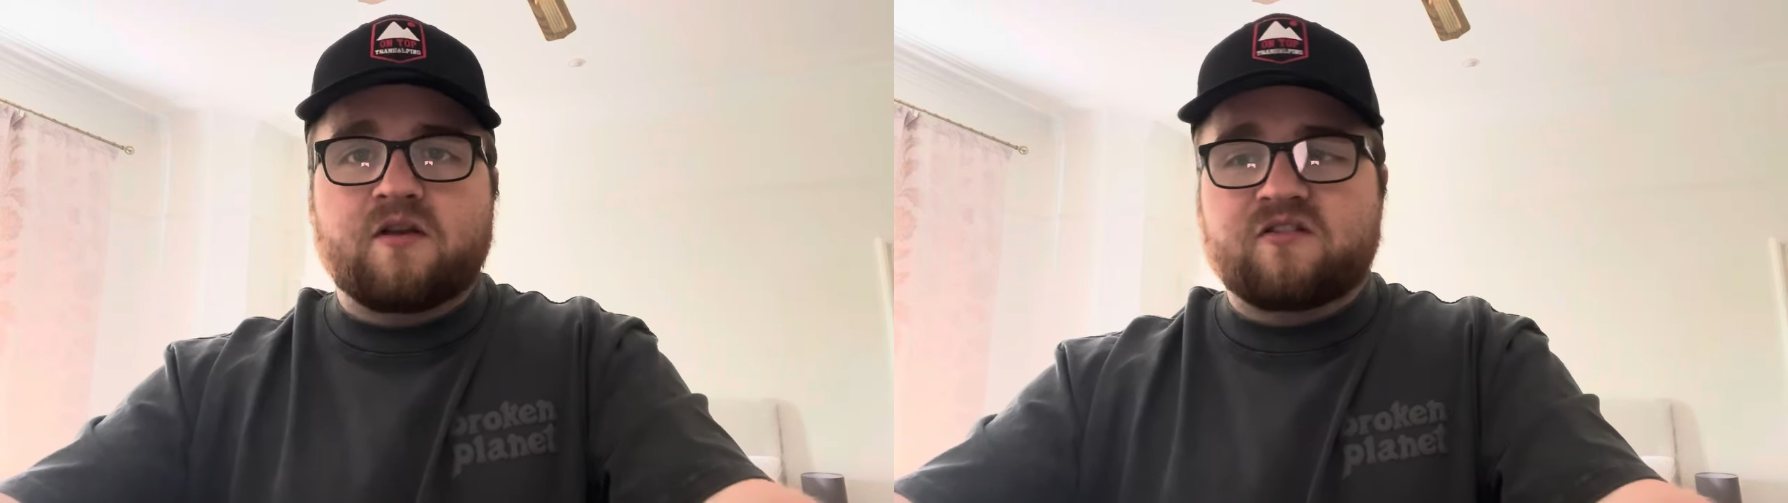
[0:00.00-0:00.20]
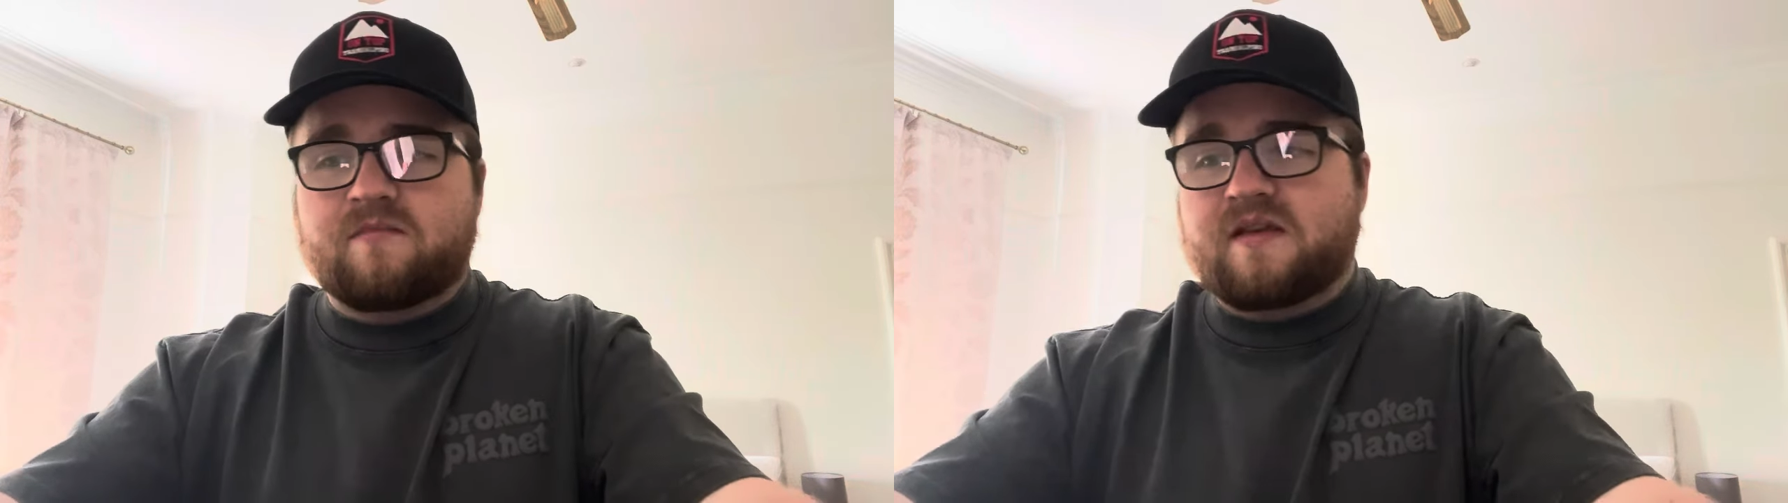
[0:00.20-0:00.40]

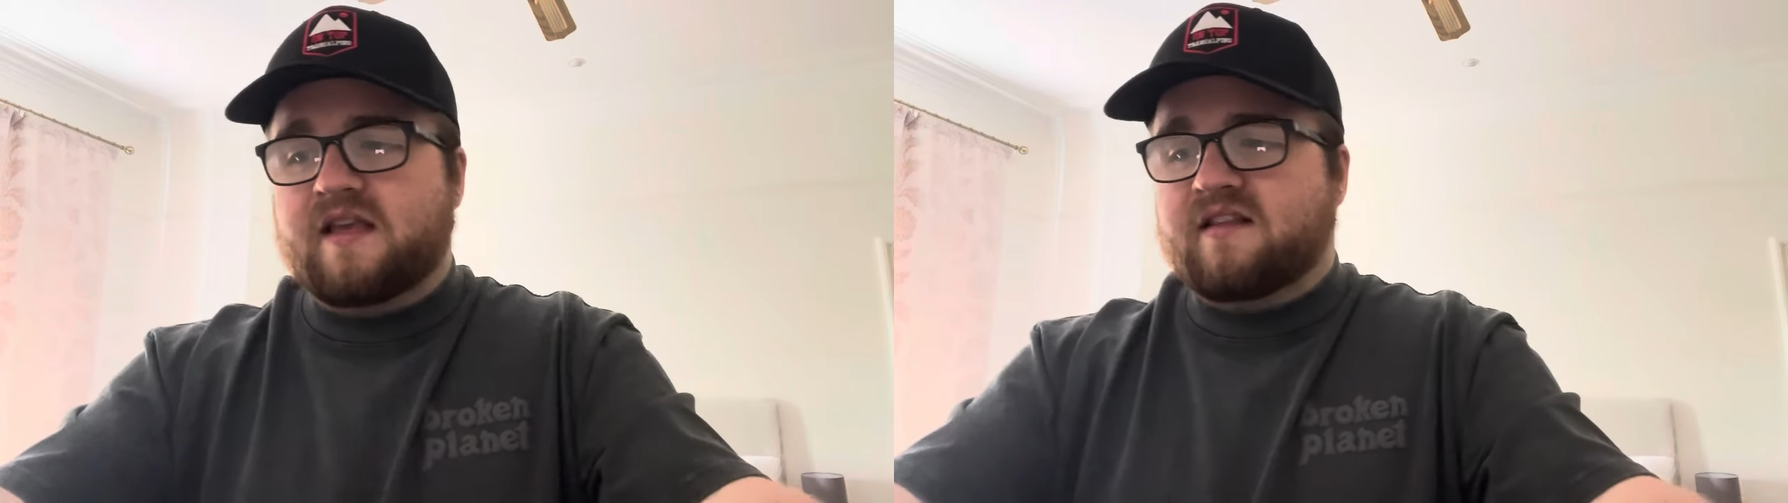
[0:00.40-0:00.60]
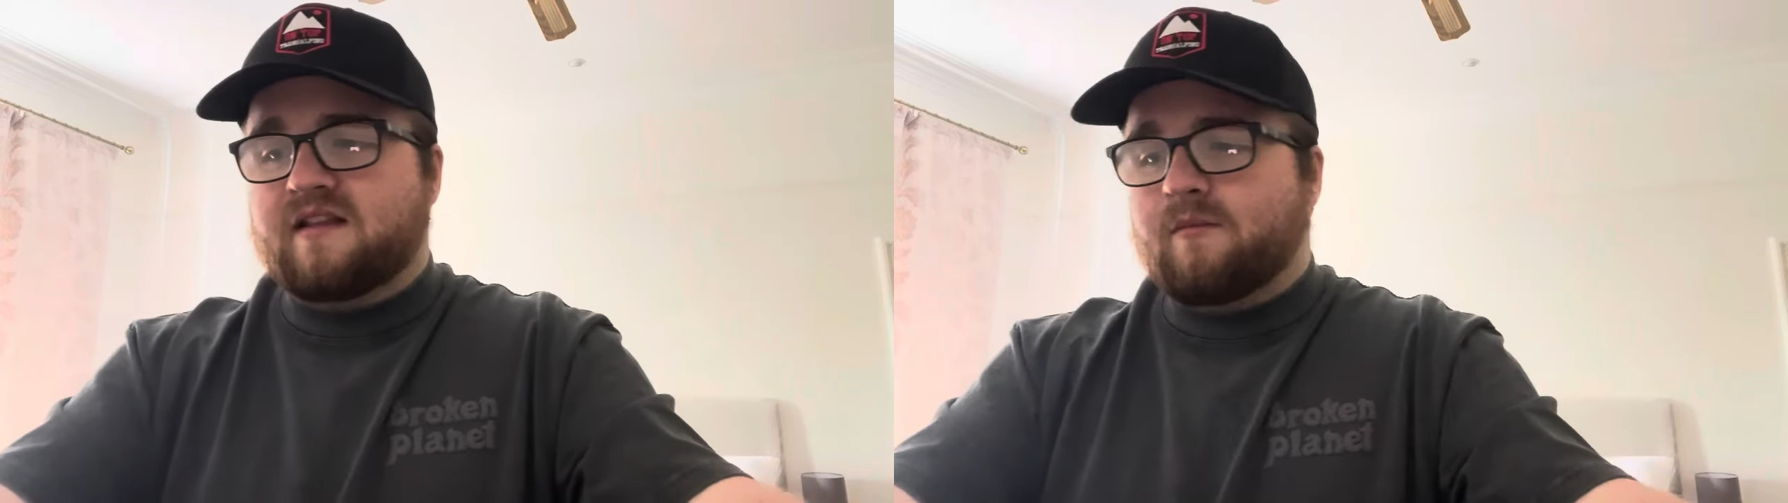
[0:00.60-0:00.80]
because it
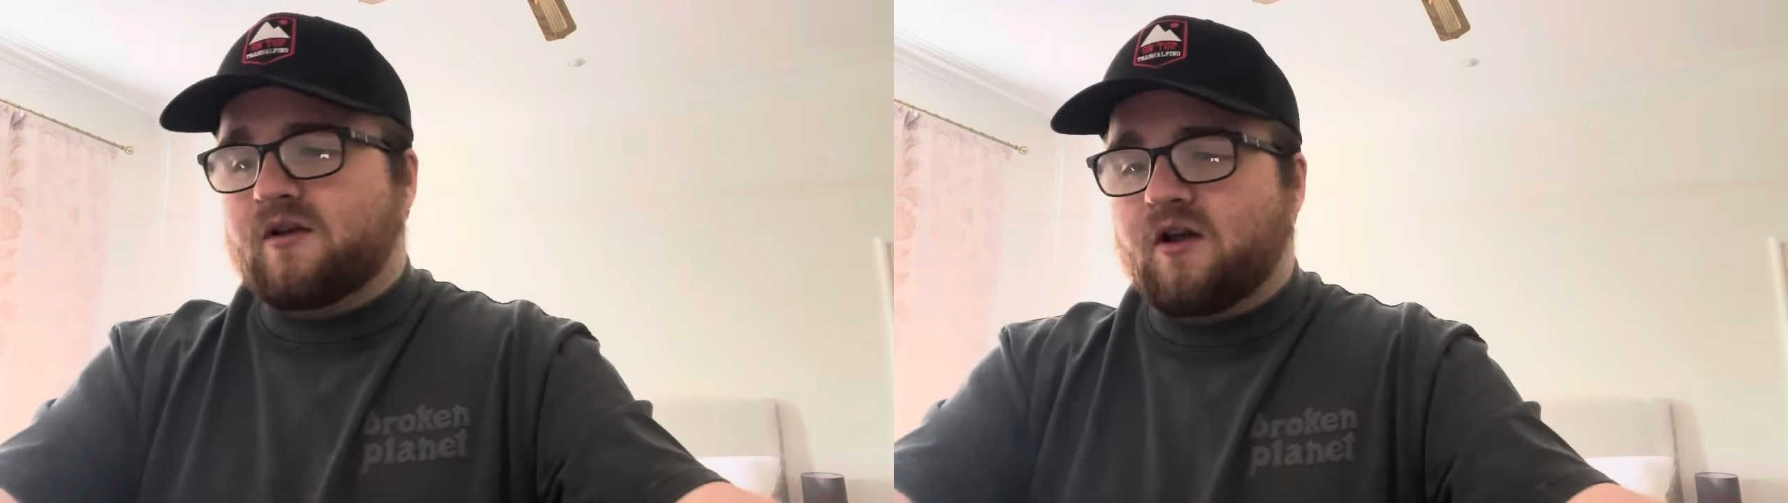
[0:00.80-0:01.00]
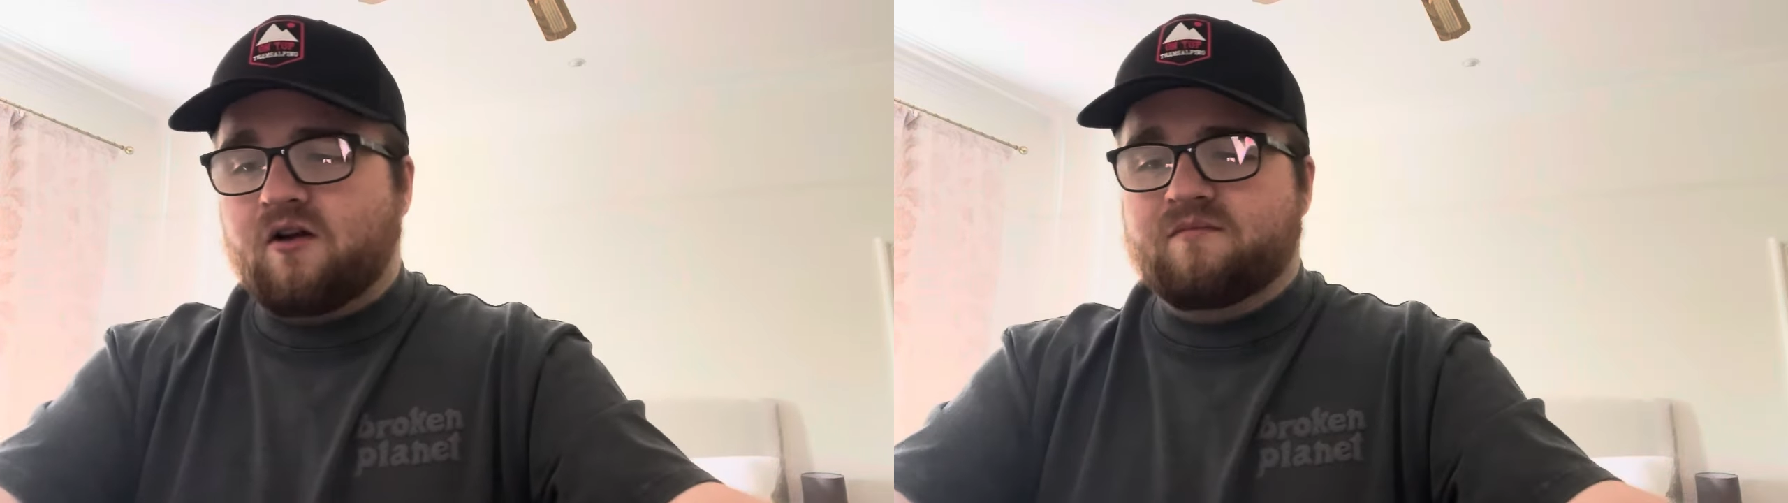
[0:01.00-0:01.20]
means that we're
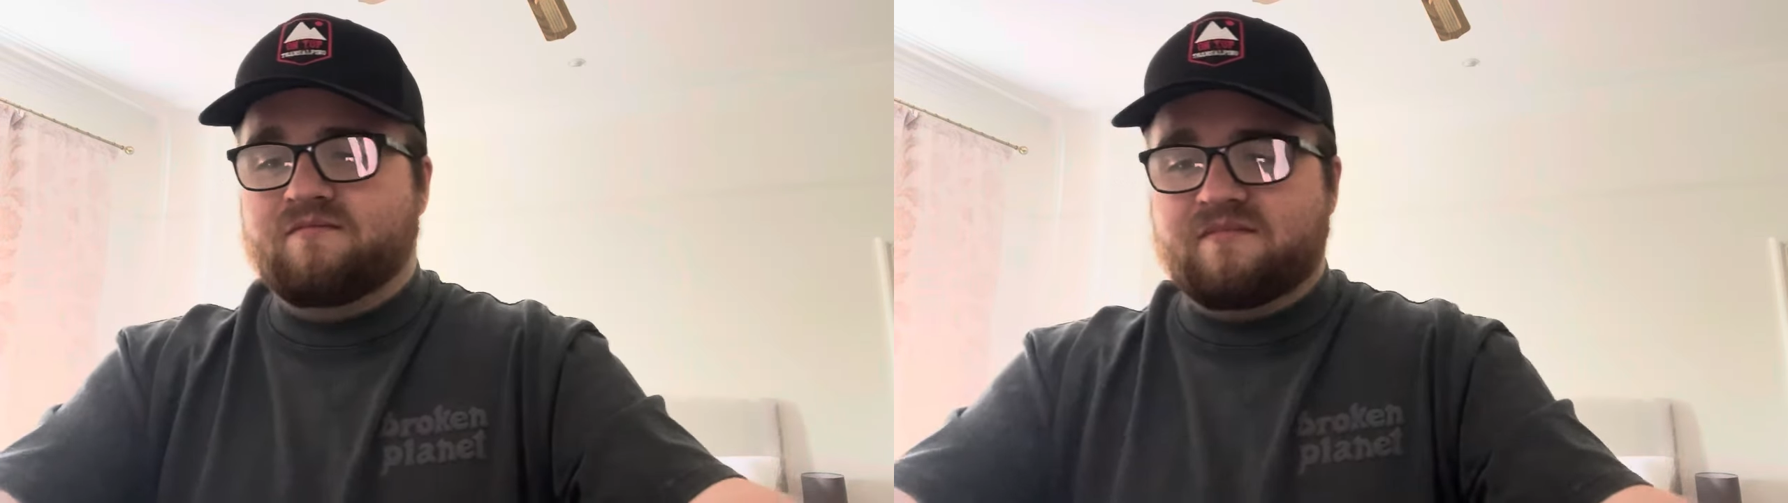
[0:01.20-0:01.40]
not